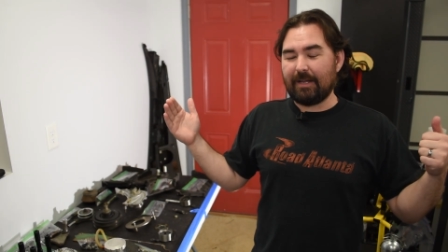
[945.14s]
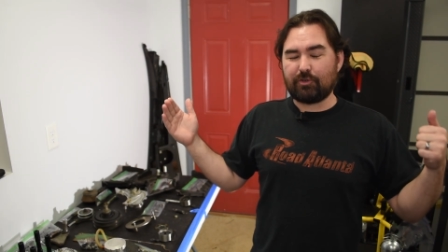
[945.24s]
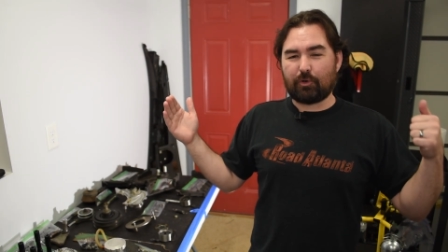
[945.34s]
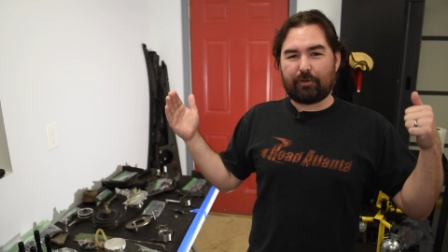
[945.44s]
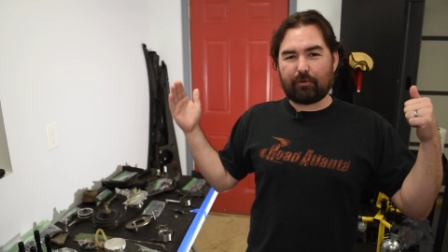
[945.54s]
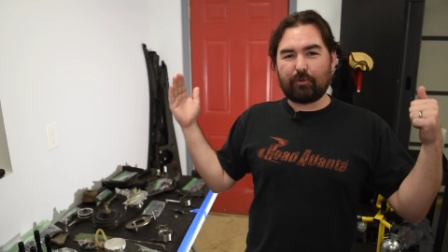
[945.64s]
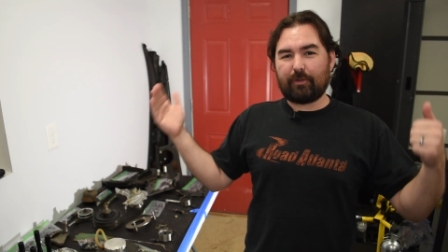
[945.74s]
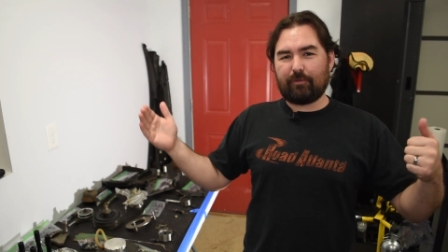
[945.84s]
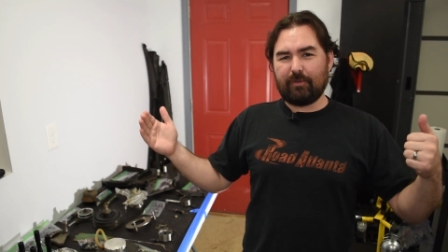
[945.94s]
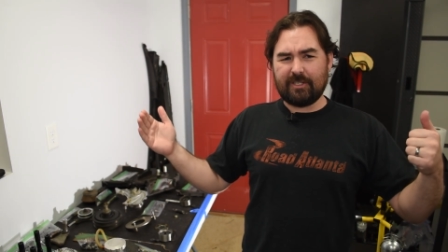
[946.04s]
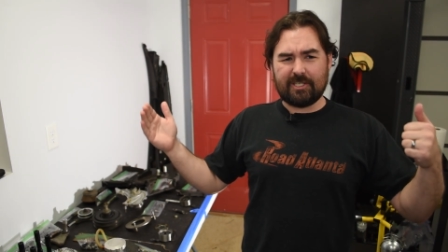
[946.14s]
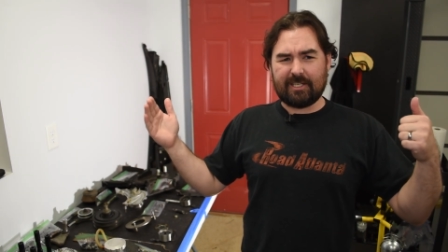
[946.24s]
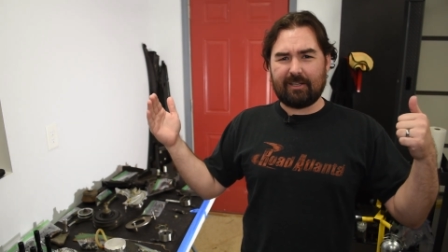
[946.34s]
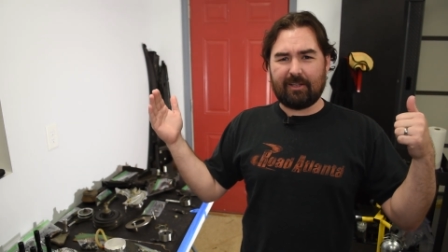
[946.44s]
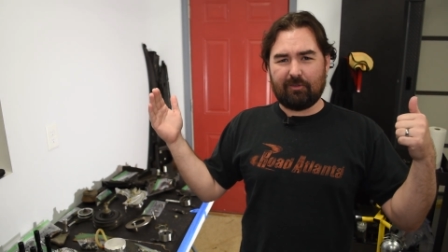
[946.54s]
I sort of threw this is
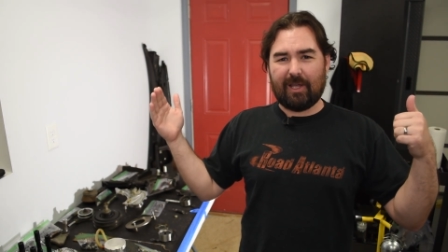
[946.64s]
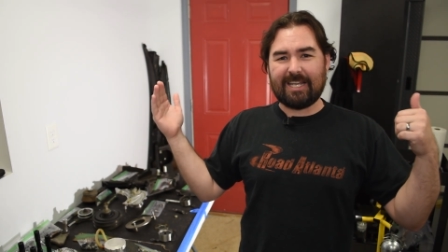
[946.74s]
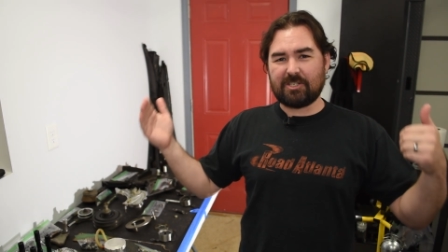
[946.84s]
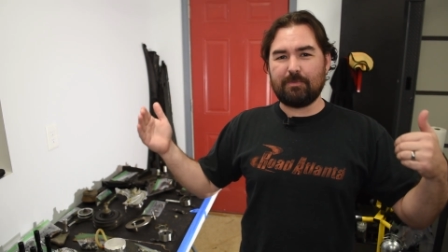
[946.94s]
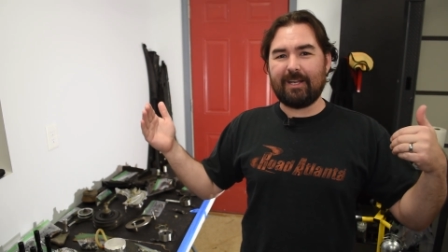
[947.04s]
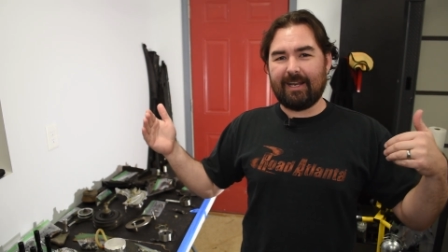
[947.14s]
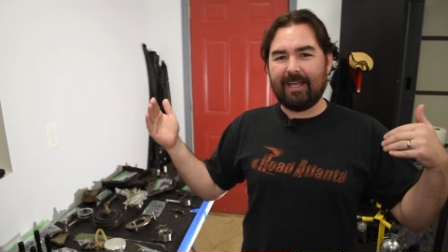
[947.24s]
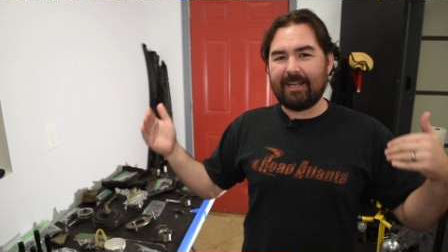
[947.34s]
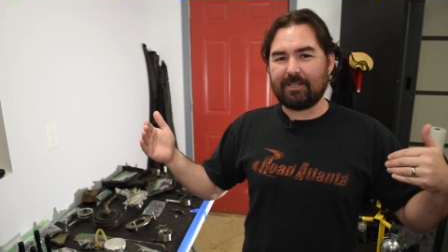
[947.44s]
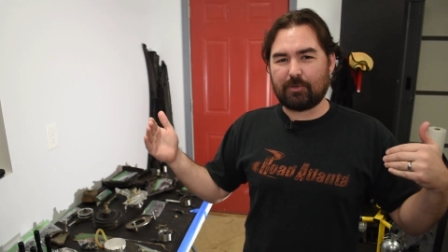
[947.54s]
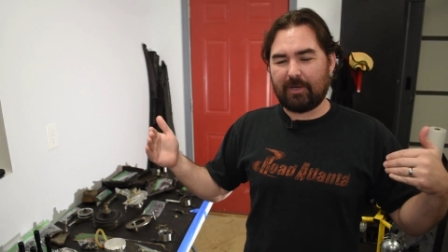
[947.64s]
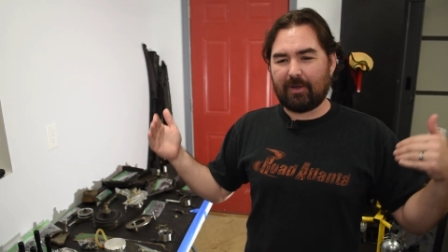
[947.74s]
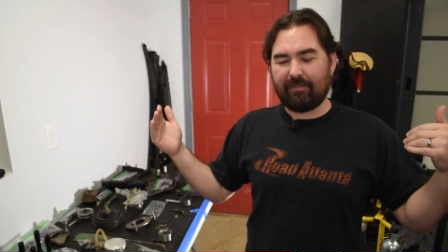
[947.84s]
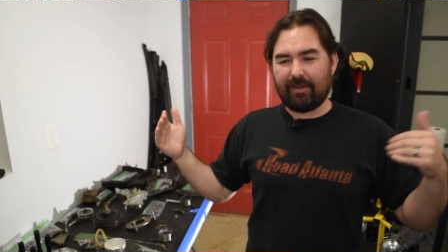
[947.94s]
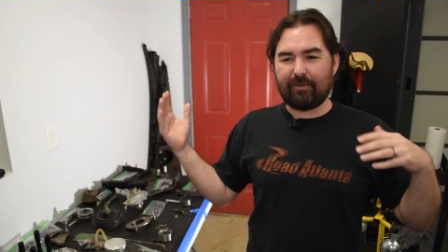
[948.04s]
a, a, last minute edit, so I don't
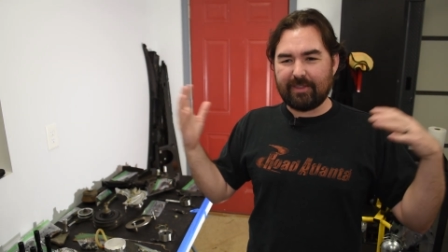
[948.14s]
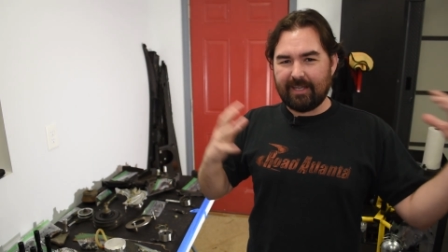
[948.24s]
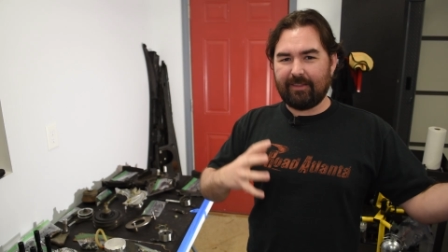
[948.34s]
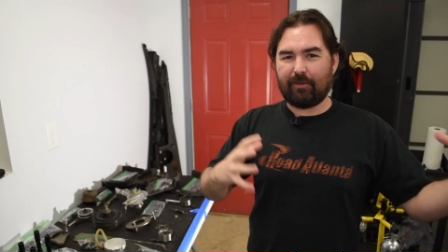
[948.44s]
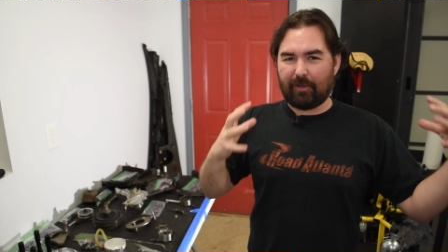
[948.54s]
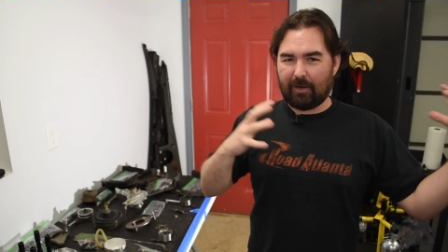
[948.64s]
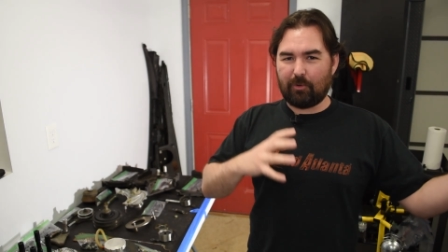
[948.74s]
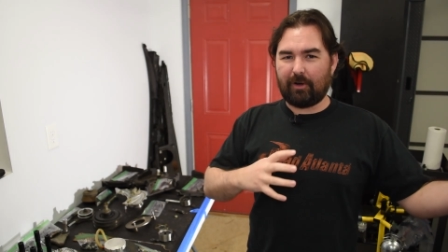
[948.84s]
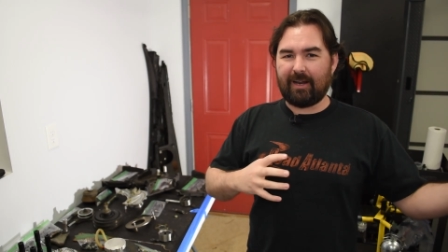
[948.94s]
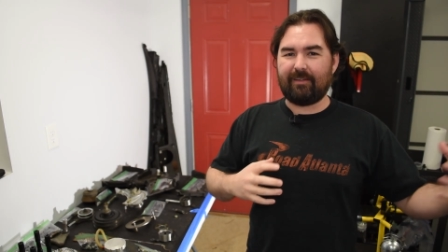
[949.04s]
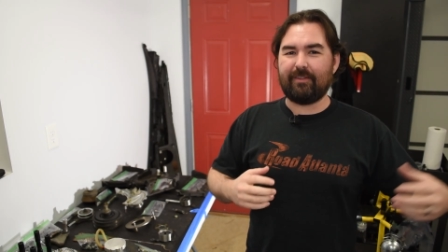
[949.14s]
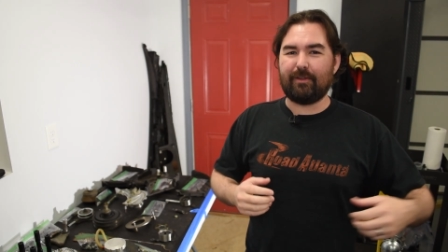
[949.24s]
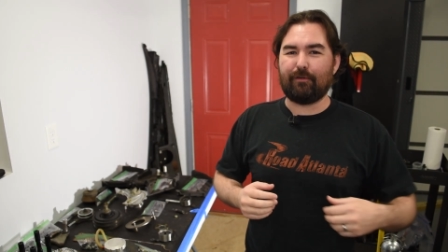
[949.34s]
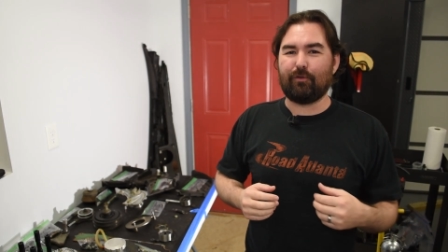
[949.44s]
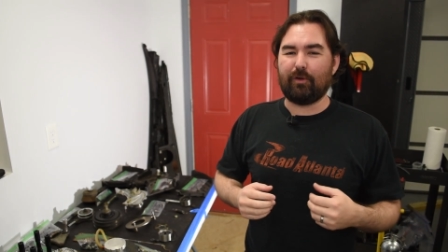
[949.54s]
have everything in there that I wanted to have in
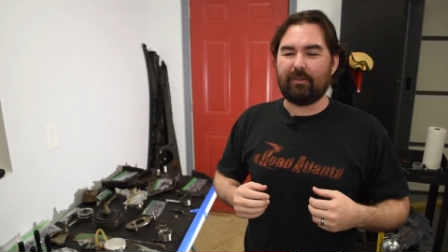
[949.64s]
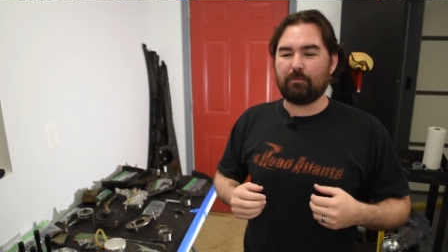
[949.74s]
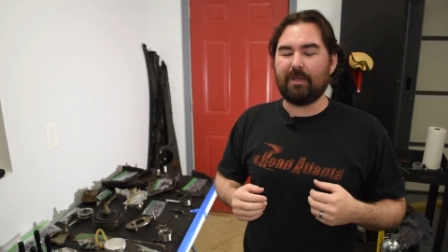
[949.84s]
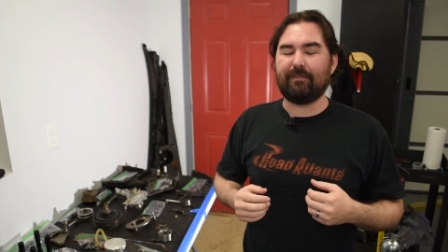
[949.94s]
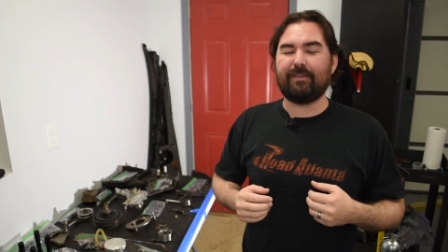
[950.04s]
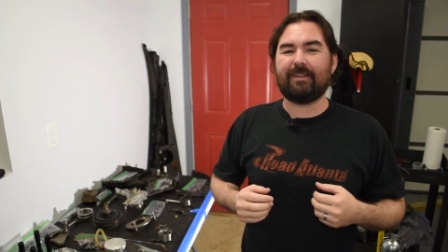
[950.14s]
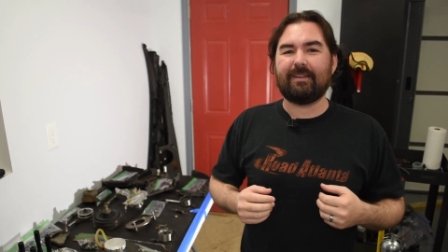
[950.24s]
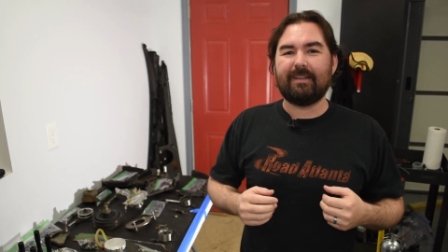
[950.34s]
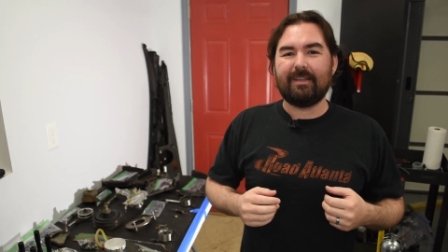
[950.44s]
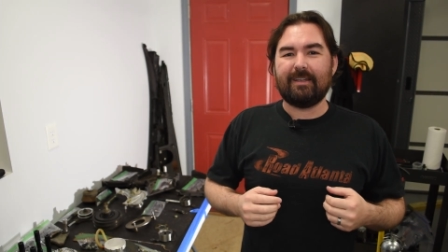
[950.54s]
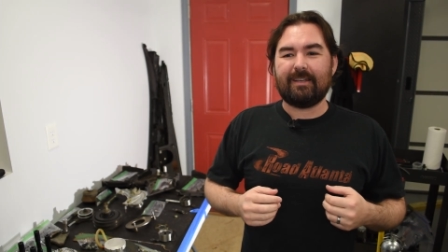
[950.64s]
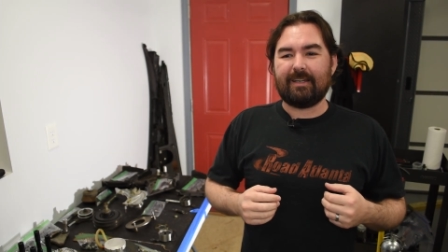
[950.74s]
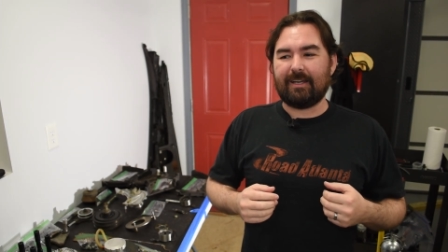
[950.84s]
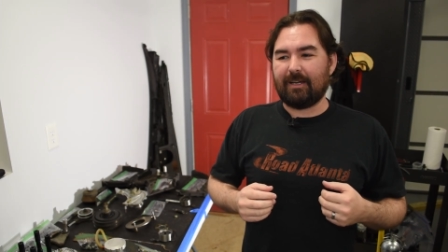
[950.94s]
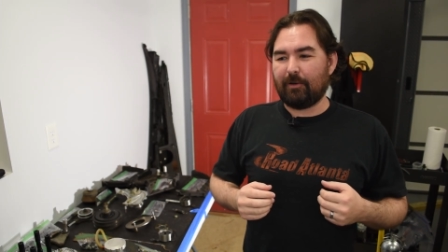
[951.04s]
there for his benefit
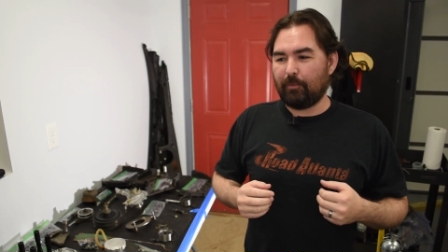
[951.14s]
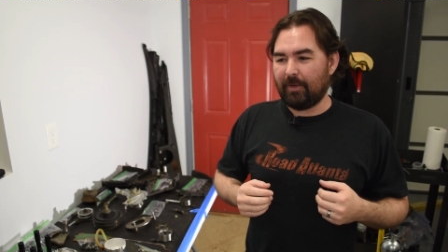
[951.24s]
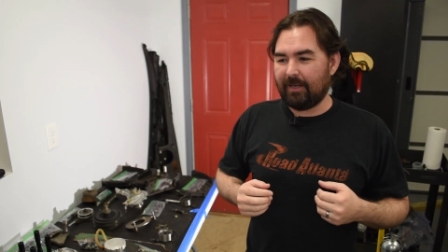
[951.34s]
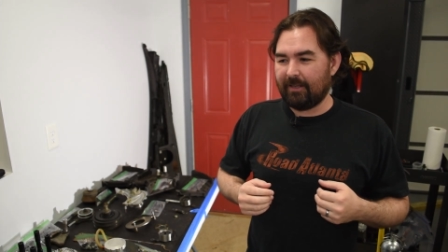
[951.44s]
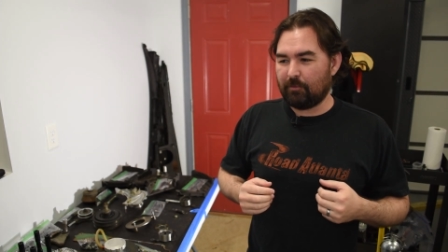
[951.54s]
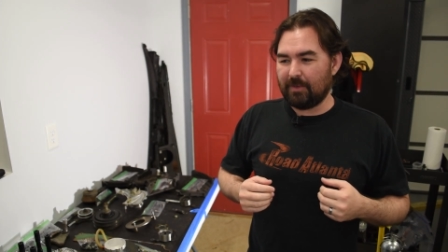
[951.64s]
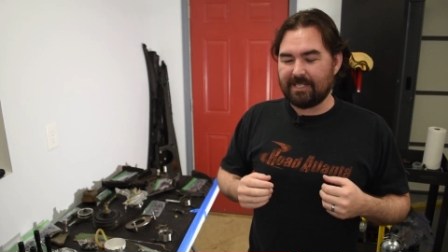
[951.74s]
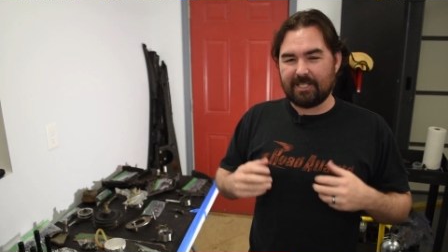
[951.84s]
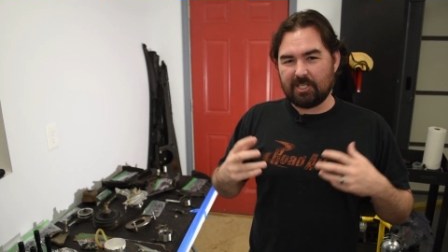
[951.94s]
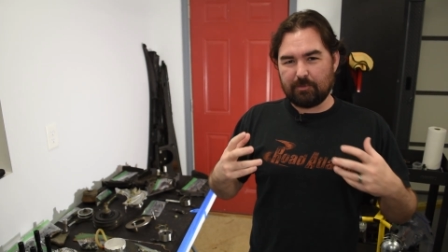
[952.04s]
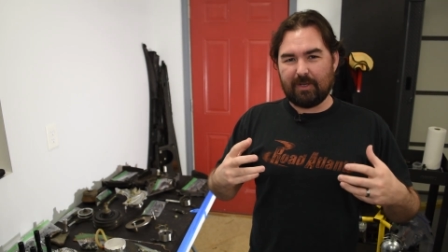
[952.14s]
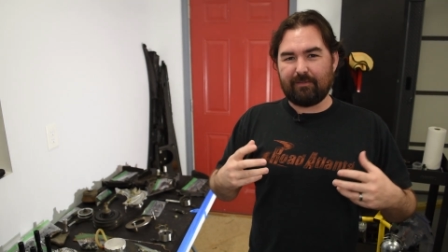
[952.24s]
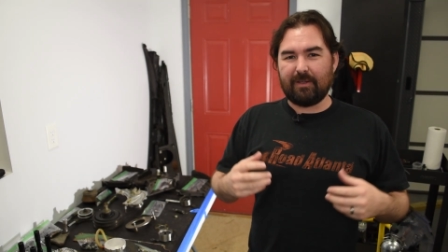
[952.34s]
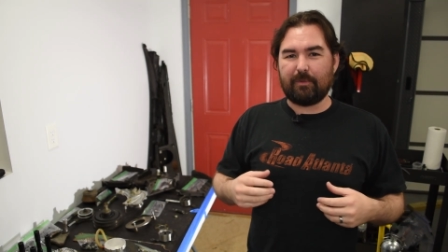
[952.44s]
um, and his business's benefit.